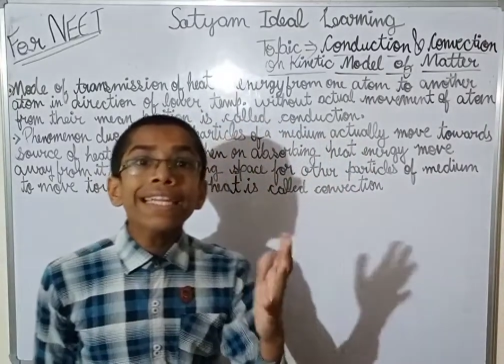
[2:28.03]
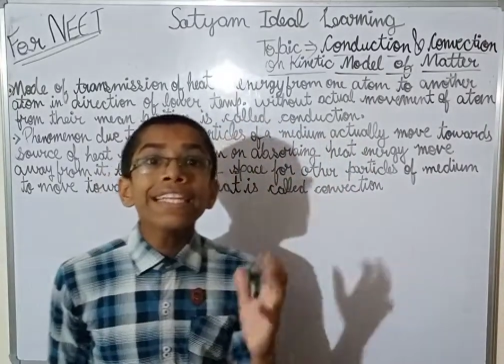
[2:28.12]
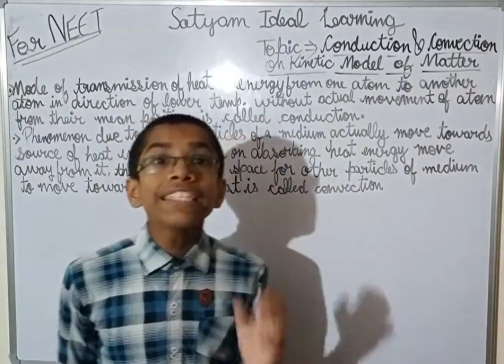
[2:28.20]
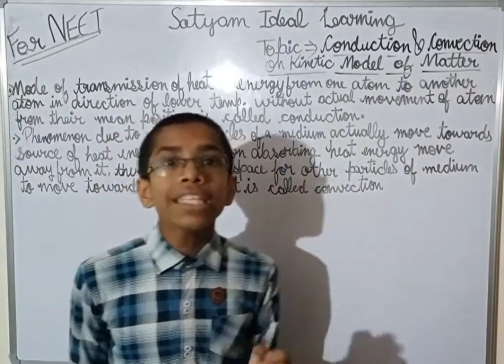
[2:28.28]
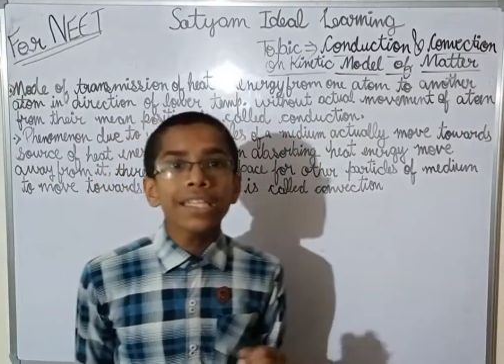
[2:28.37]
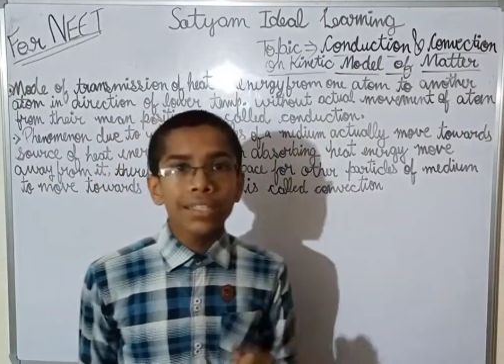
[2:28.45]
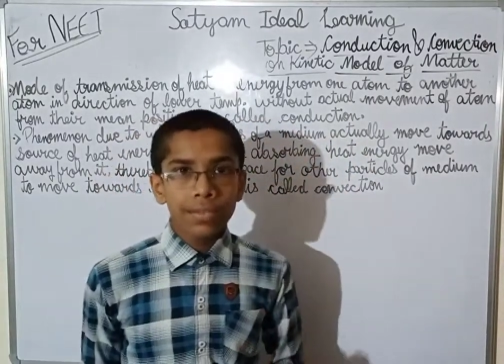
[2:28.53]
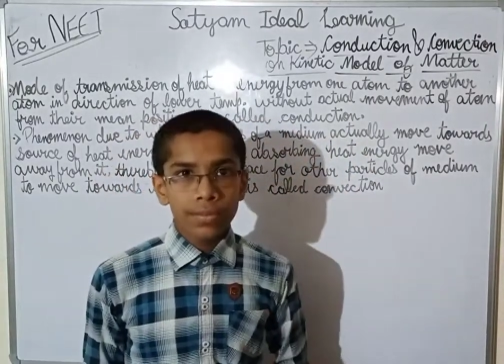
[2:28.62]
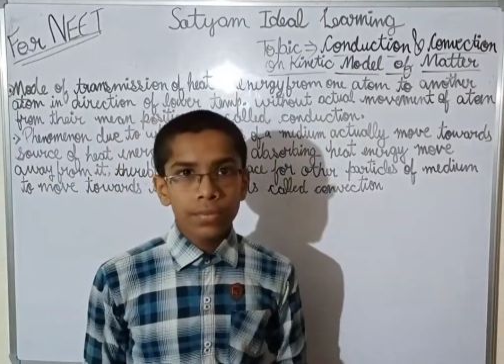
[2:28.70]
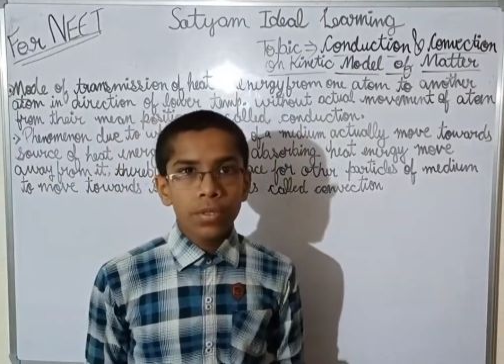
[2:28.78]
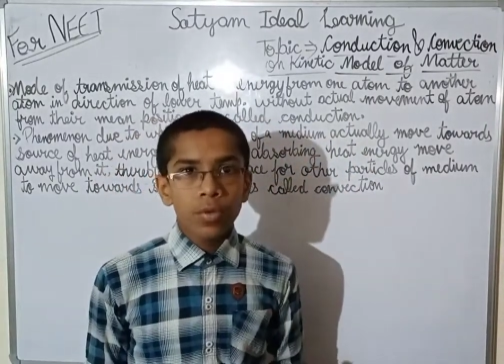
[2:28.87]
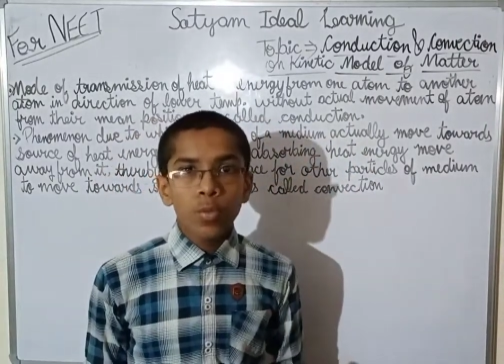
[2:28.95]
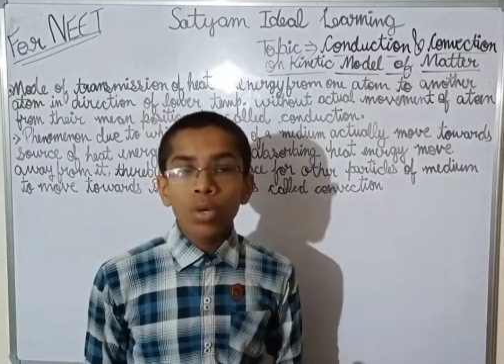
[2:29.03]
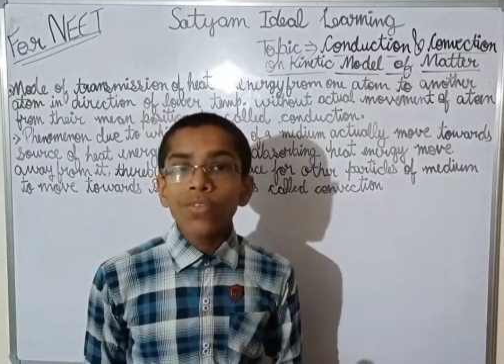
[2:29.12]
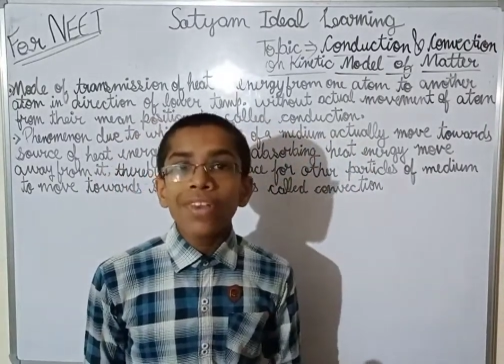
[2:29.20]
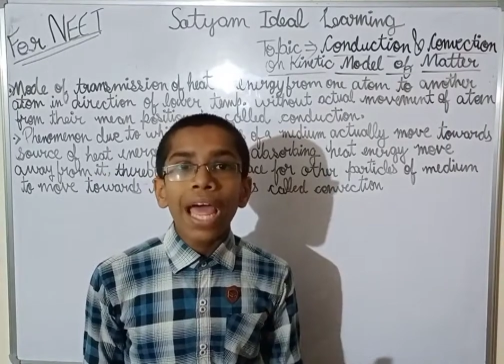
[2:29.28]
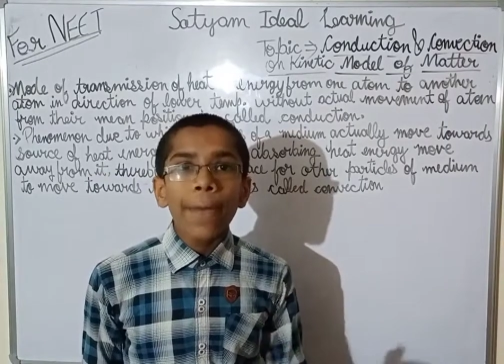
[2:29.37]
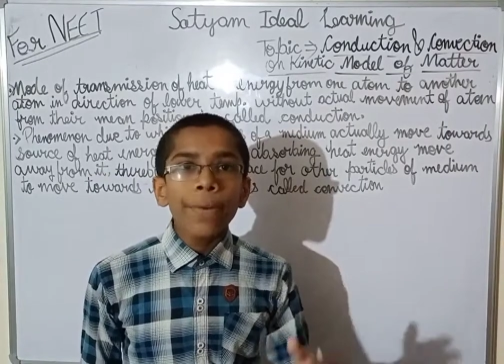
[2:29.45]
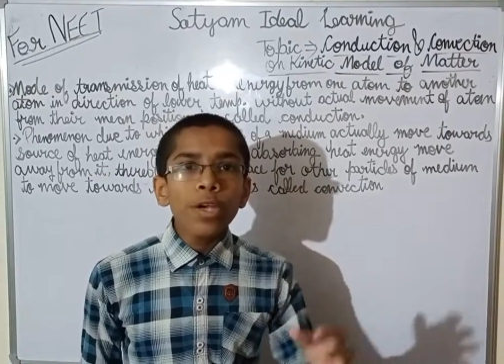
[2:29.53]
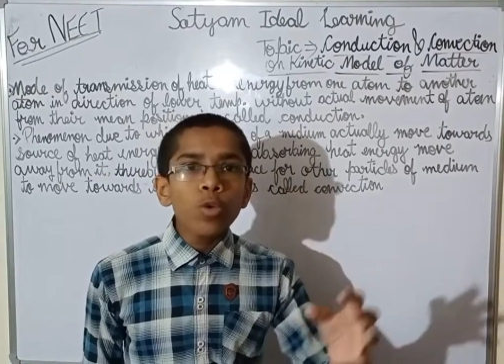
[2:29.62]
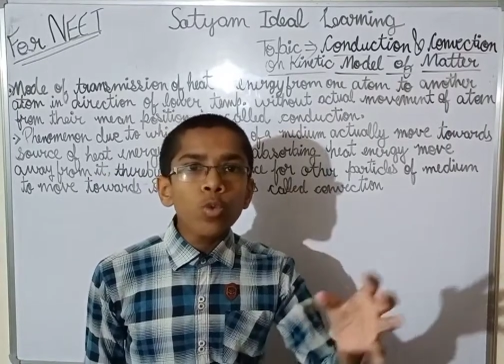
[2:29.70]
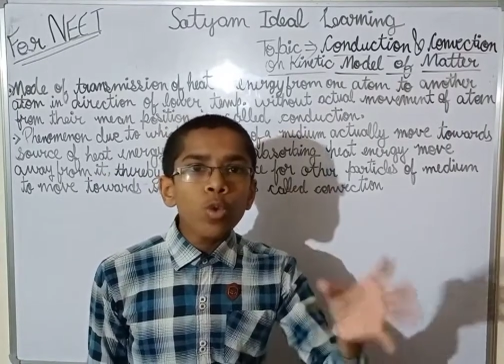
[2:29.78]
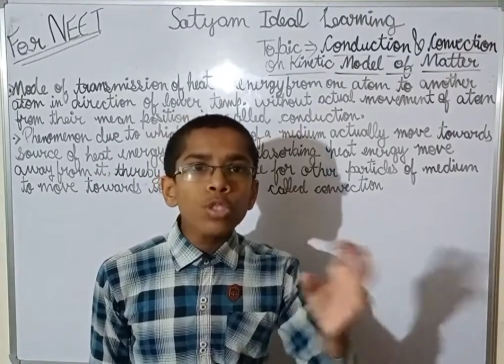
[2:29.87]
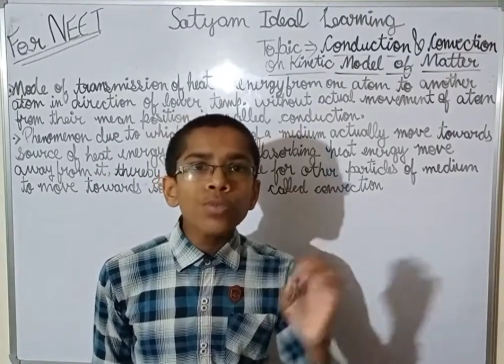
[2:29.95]
region, what will happen to
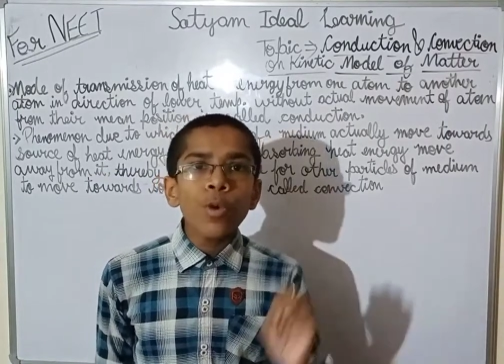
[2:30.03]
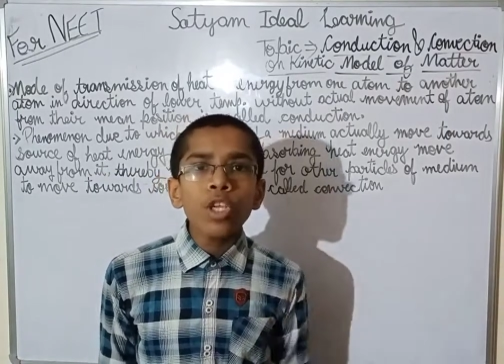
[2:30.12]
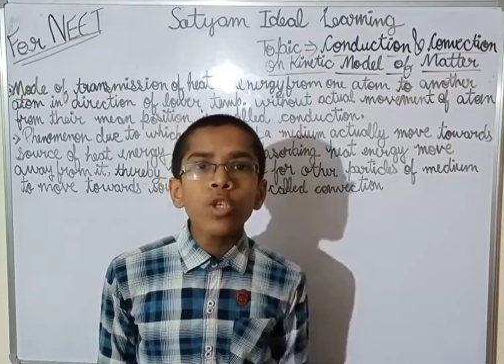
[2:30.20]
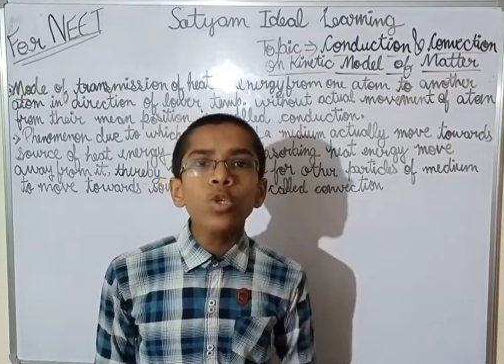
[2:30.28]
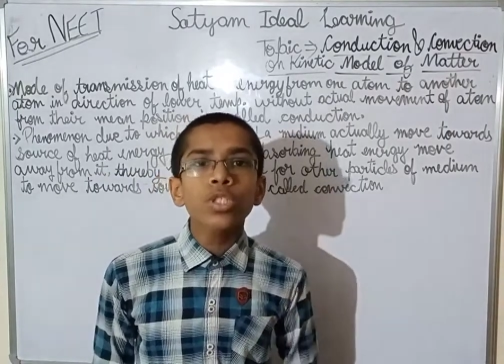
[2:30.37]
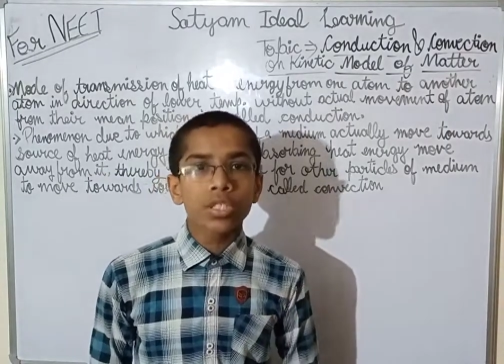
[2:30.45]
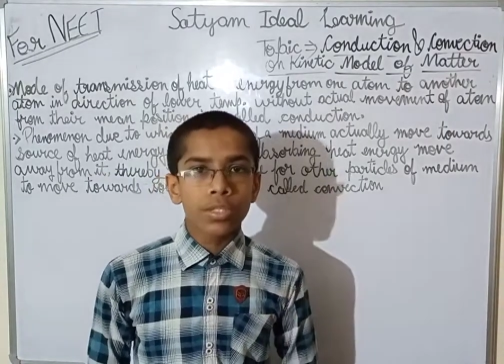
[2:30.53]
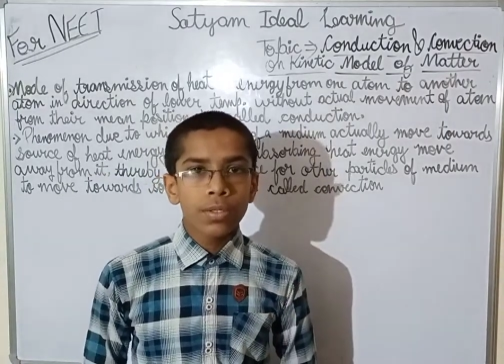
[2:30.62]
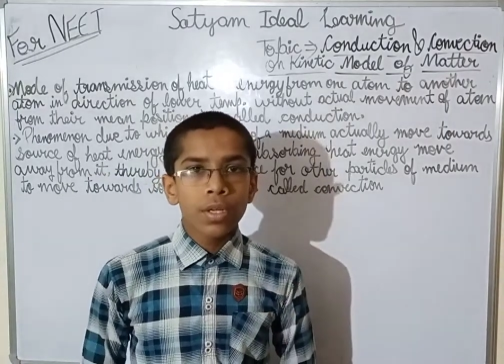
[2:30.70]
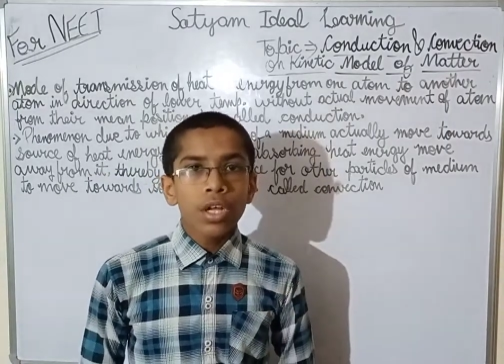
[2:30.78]
those molecules?